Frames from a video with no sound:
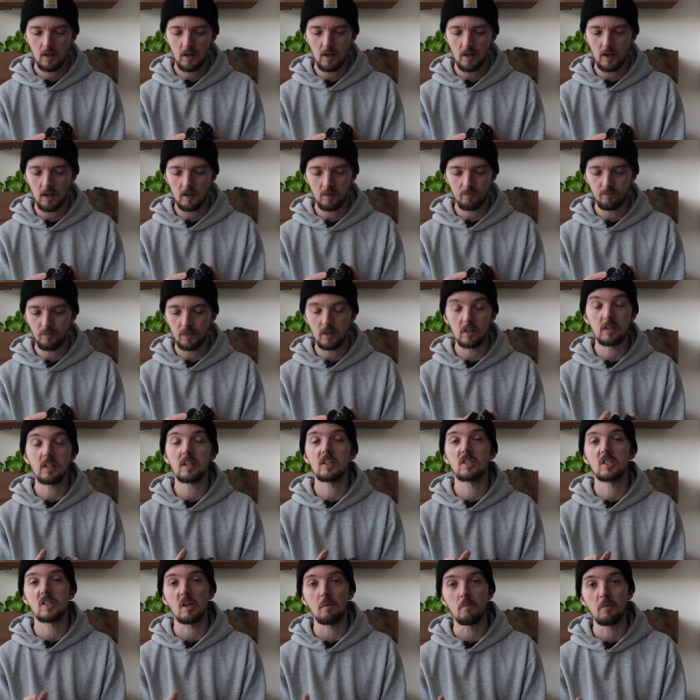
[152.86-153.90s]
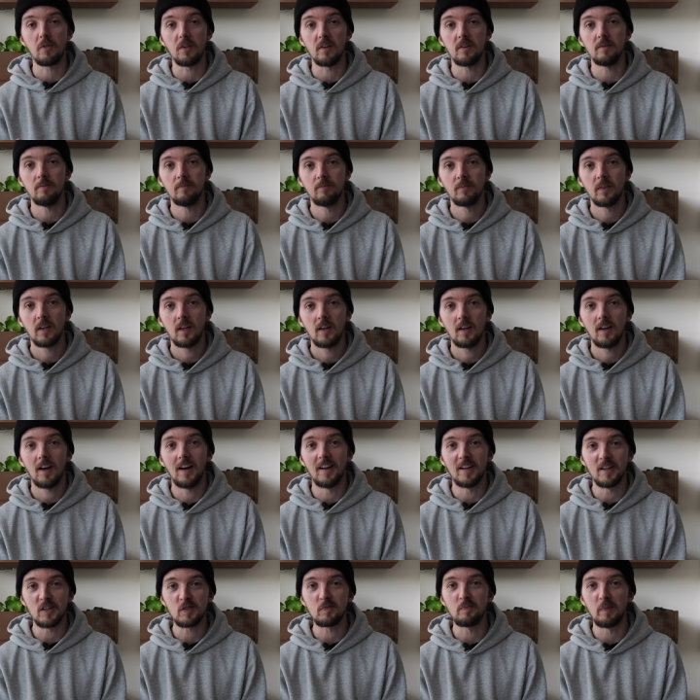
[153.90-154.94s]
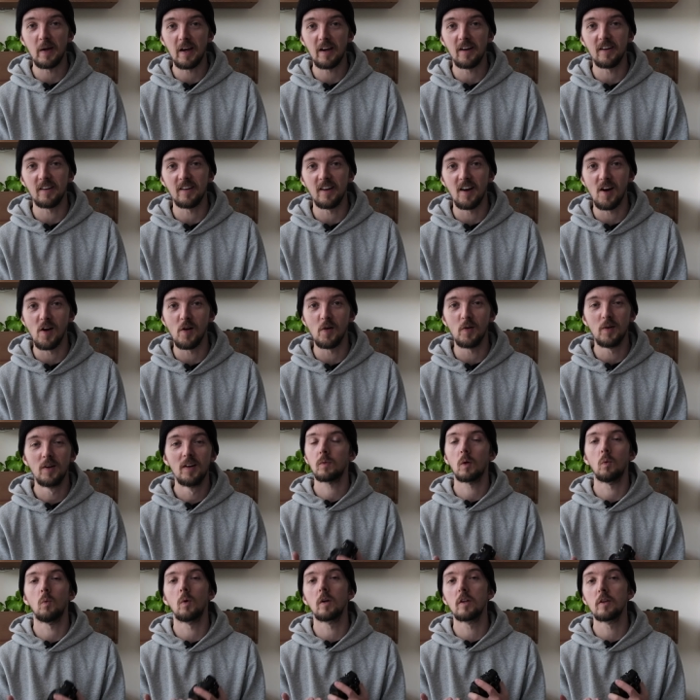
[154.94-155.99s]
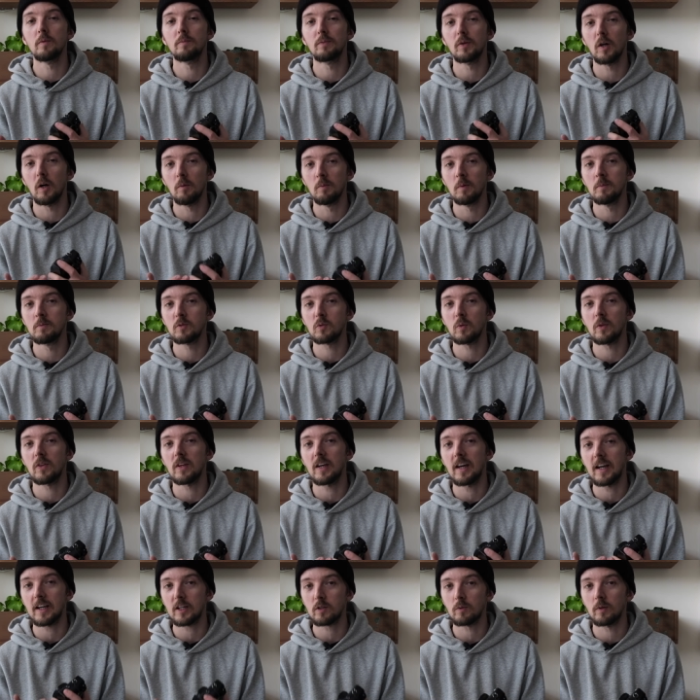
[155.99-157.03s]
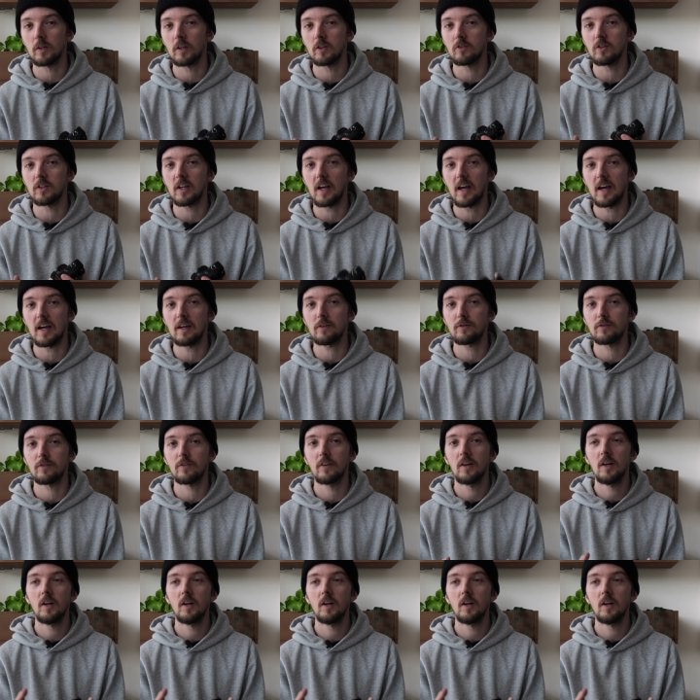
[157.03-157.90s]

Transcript: uh, they did something, and it's better now. One of the problems with the X one hundred F